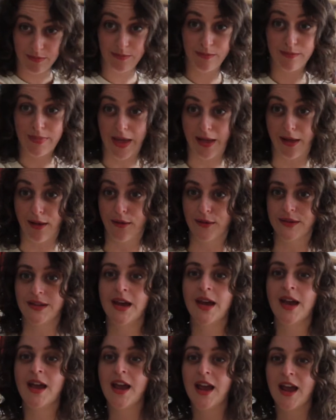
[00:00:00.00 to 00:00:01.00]
build
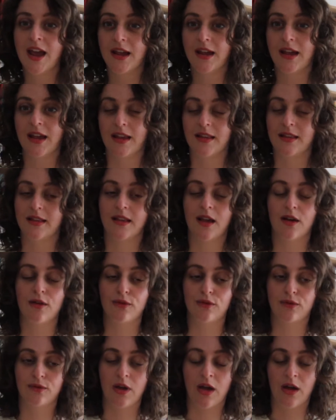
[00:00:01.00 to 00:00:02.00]
is
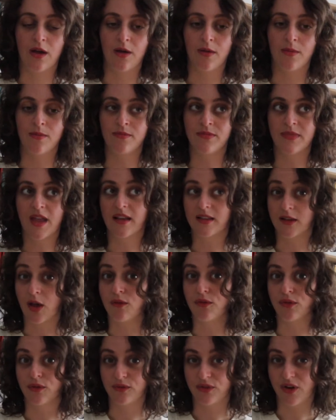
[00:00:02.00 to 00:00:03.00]
has
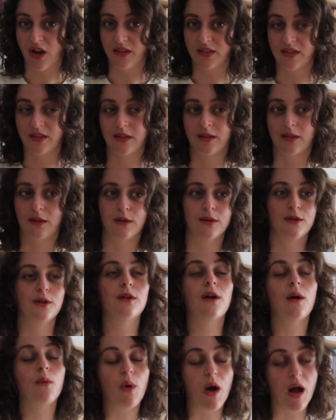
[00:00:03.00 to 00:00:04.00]
come from France. So it
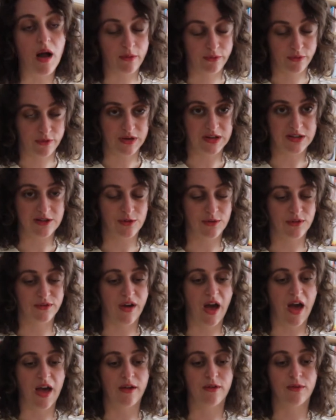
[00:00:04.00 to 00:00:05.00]
took a while for it to
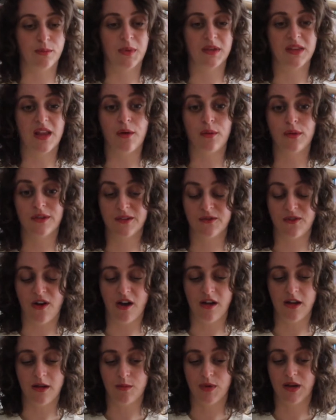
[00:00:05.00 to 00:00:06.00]
arrive, but that was
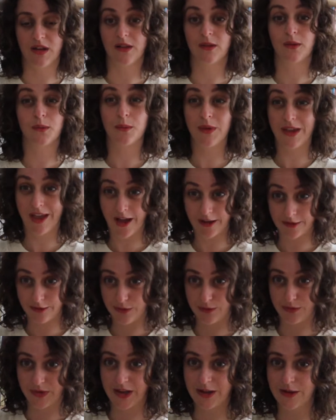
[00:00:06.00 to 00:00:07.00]
fine because we had
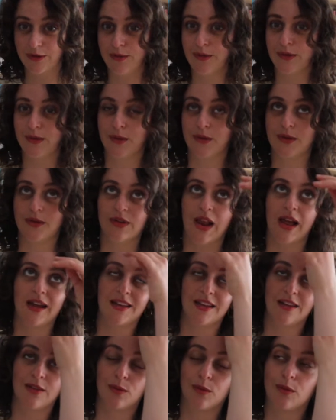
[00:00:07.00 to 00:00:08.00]
to redo sort of
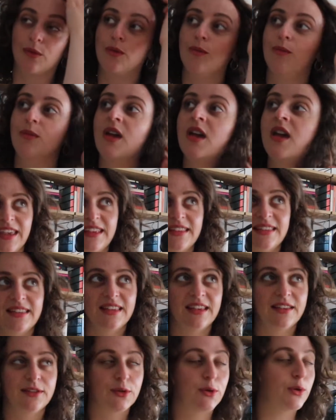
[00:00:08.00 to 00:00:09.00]
like this room. This
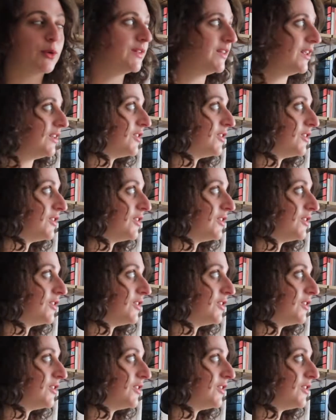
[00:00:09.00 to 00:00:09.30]
is called the